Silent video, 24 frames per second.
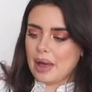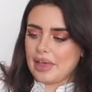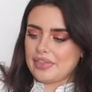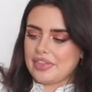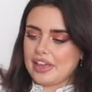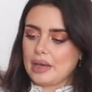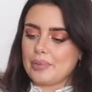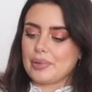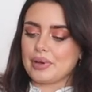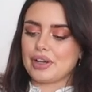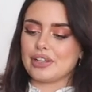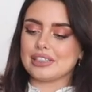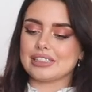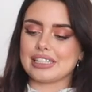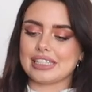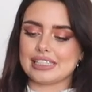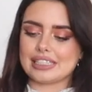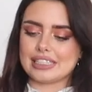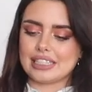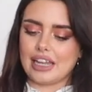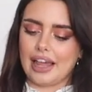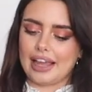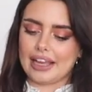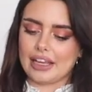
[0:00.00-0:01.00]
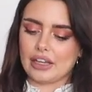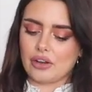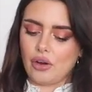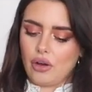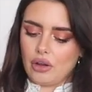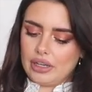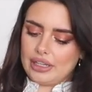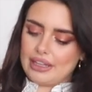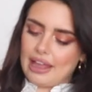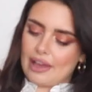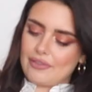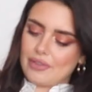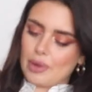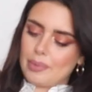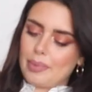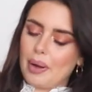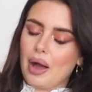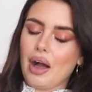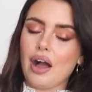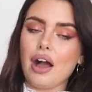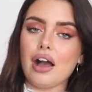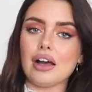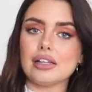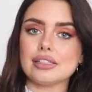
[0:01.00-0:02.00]
I think because it's like got leather
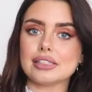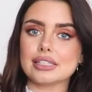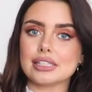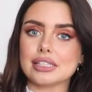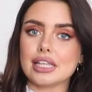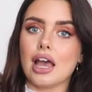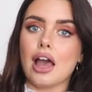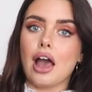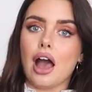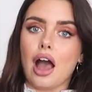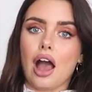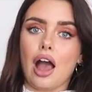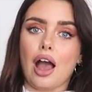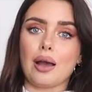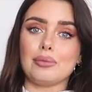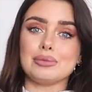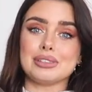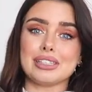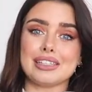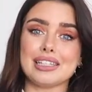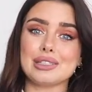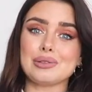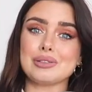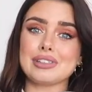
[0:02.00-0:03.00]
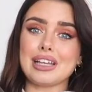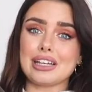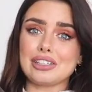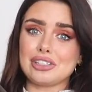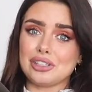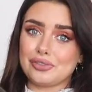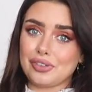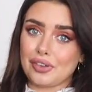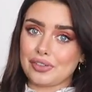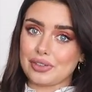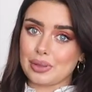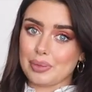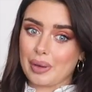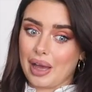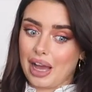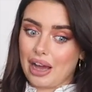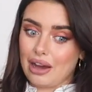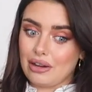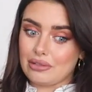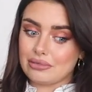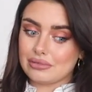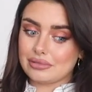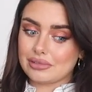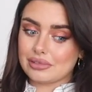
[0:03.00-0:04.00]
parts. So this was actually
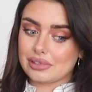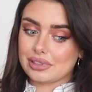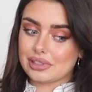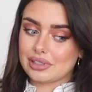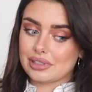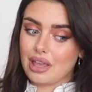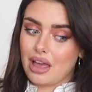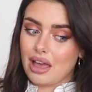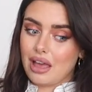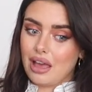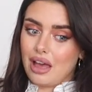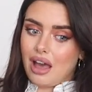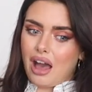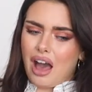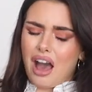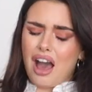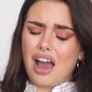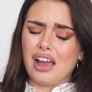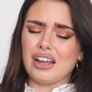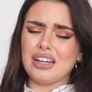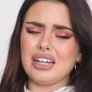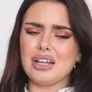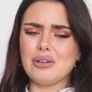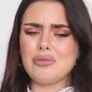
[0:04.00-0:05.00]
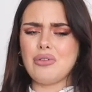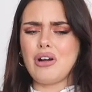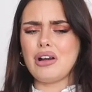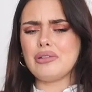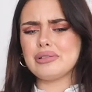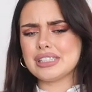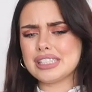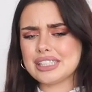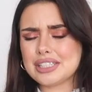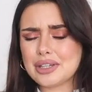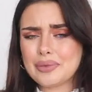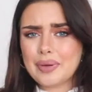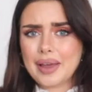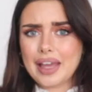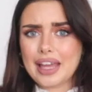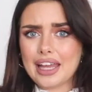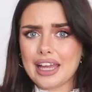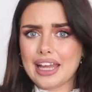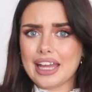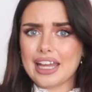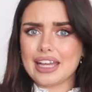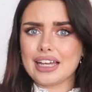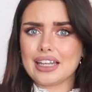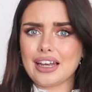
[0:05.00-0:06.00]
£50. I don't know what I was
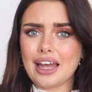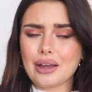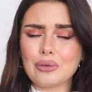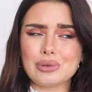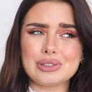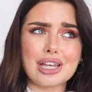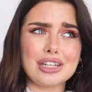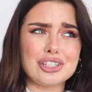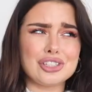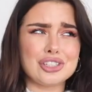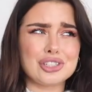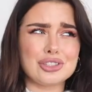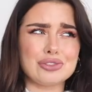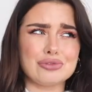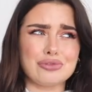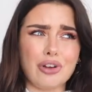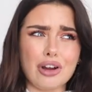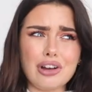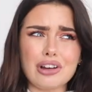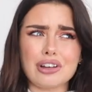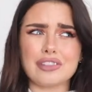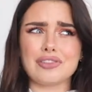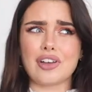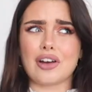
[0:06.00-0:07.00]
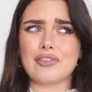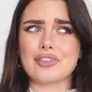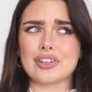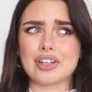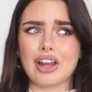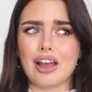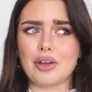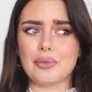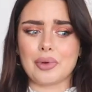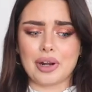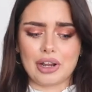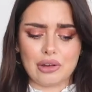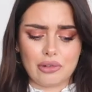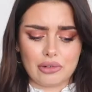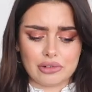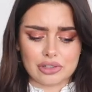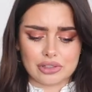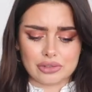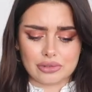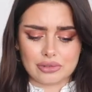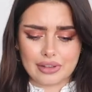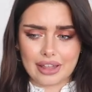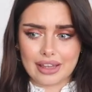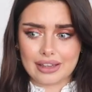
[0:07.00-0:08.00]
doing. Like, was I drunk the other night when I
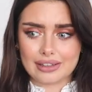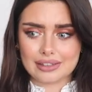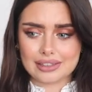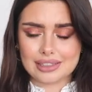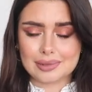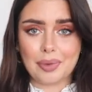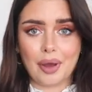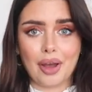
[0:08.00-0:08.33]
ordered all this?